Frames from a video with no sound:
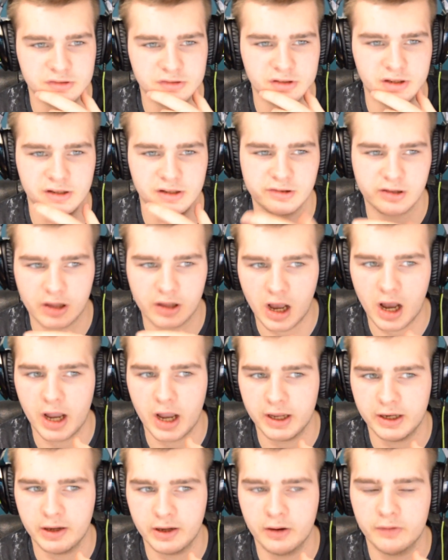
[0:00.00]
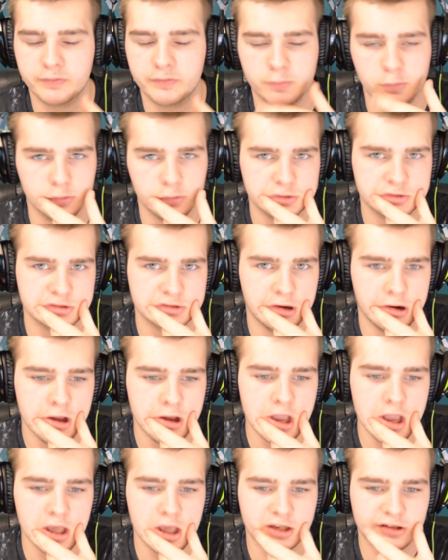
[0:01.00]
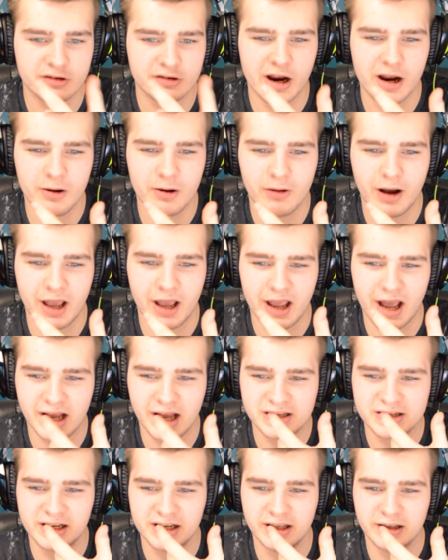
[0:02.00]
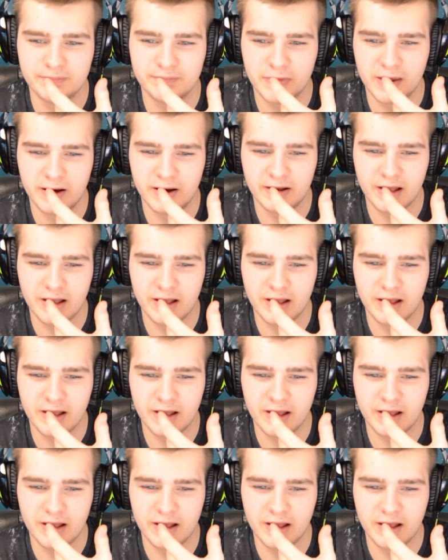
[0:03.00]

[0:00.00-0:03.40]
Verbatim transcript: So there's a guy in it, of course. So straight away, actually,